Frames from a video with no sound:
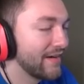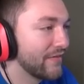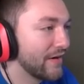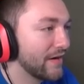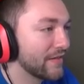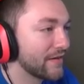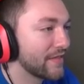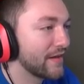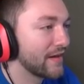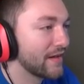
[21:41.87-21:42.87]
What other
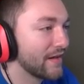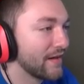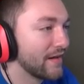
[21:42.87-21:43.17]
thing?